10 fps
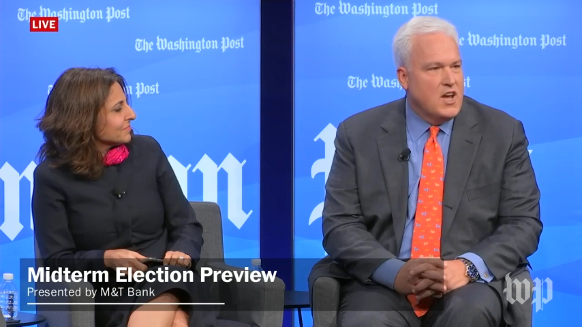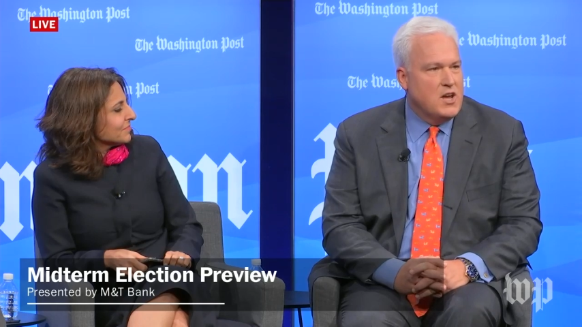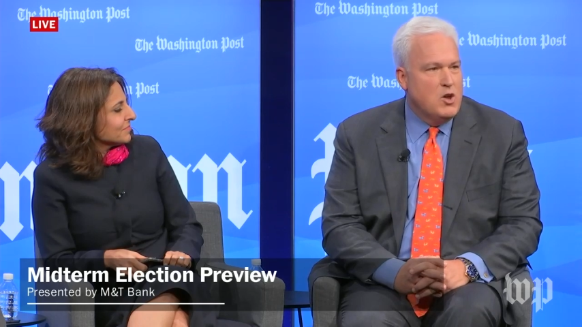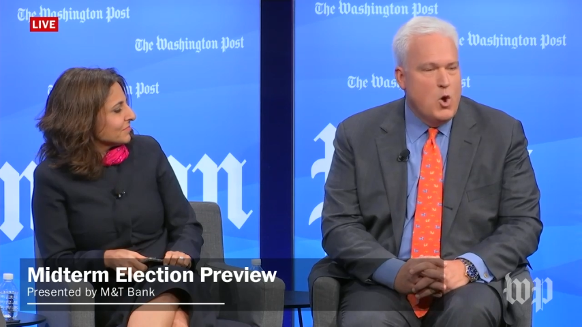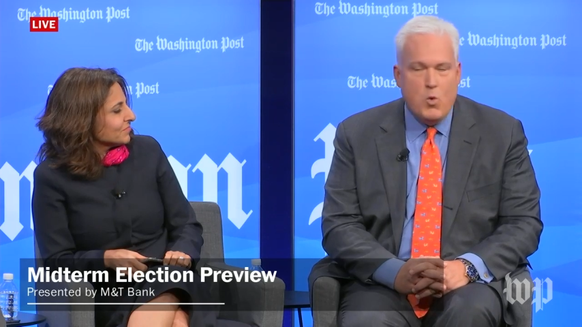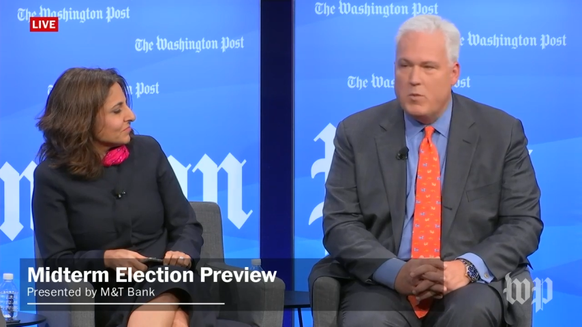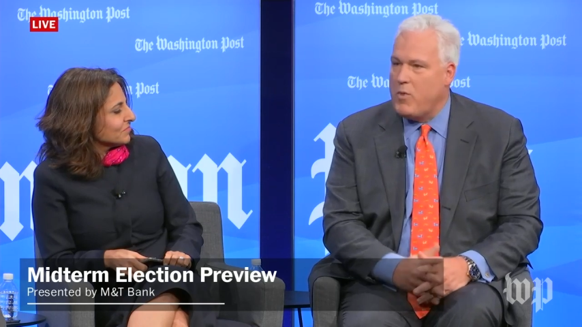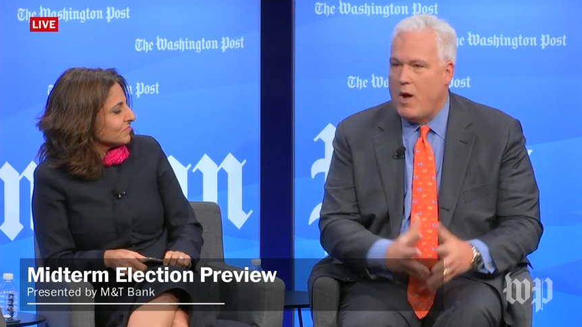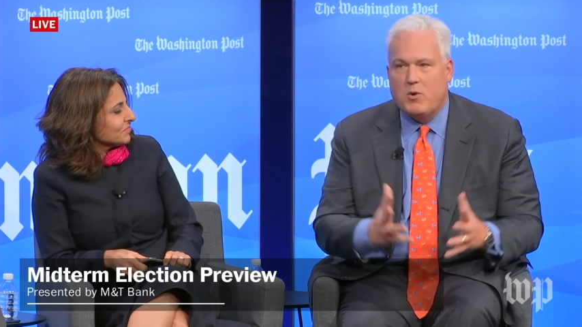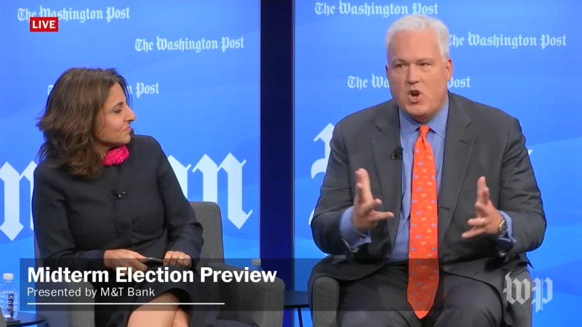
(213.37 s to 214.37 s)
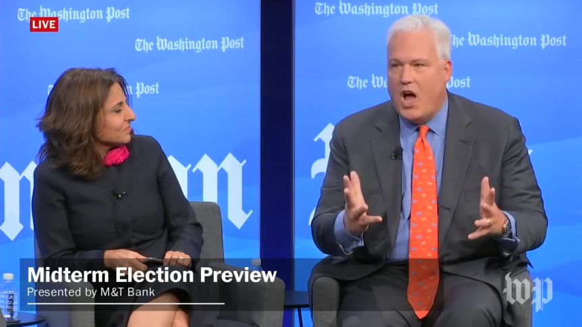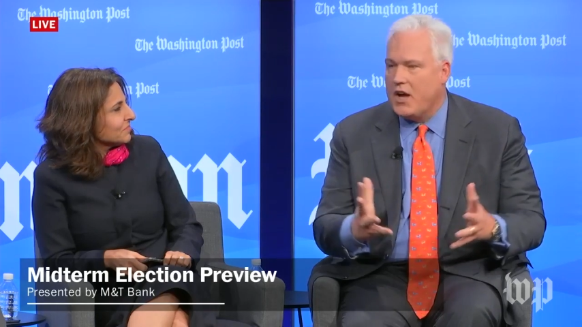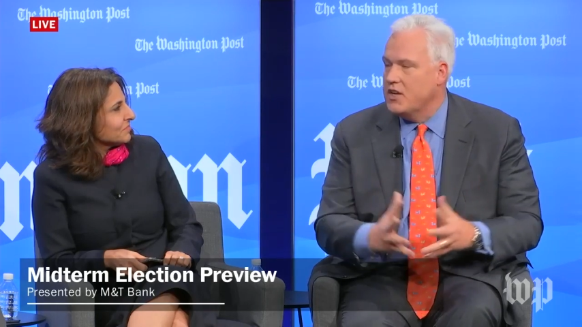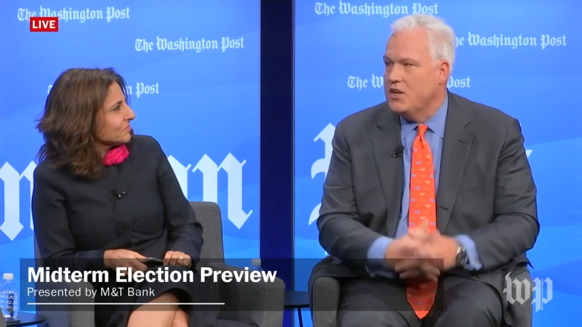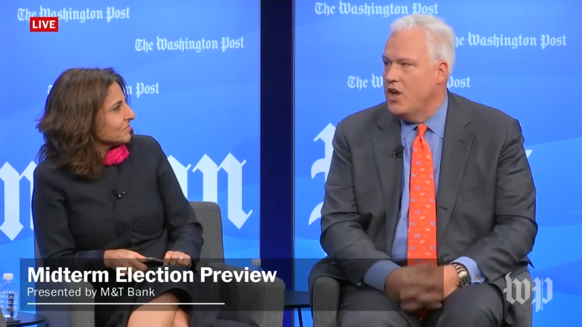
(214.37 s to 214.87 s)
Speaker 1: night, we probably are not
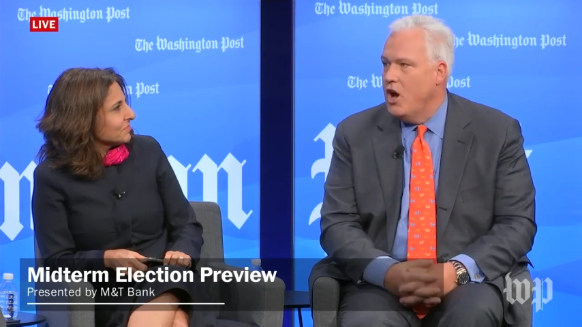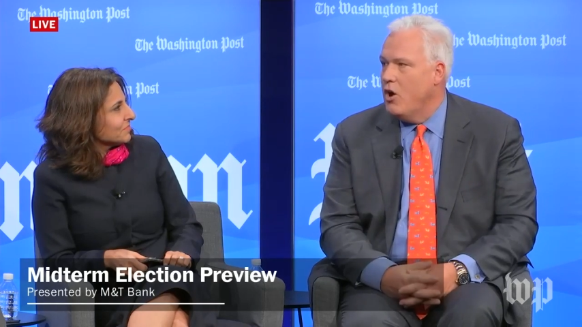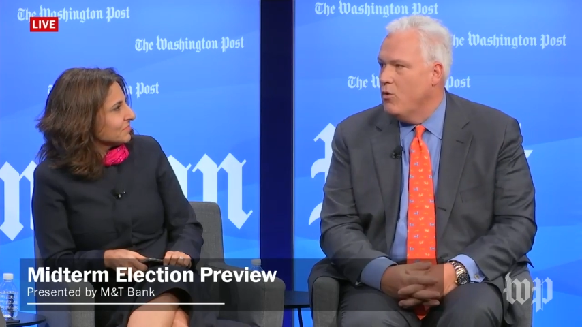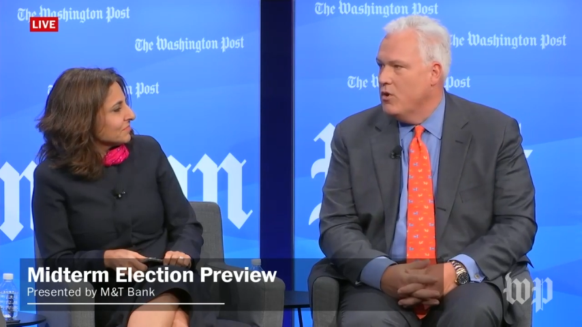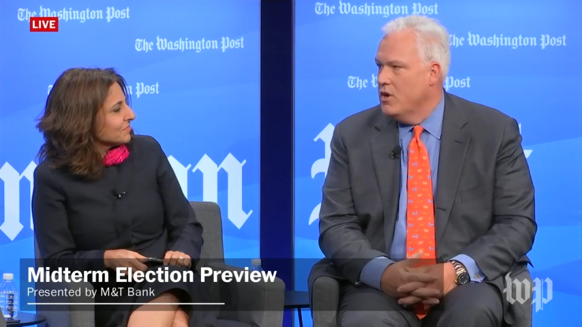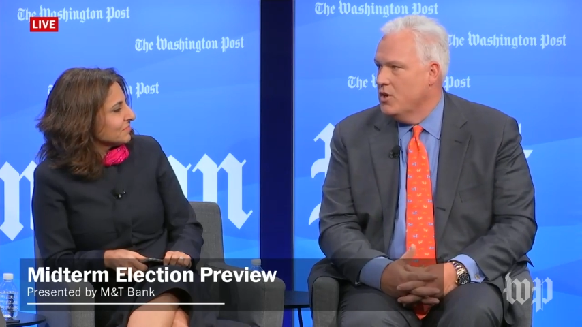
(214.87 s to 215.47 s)
going to know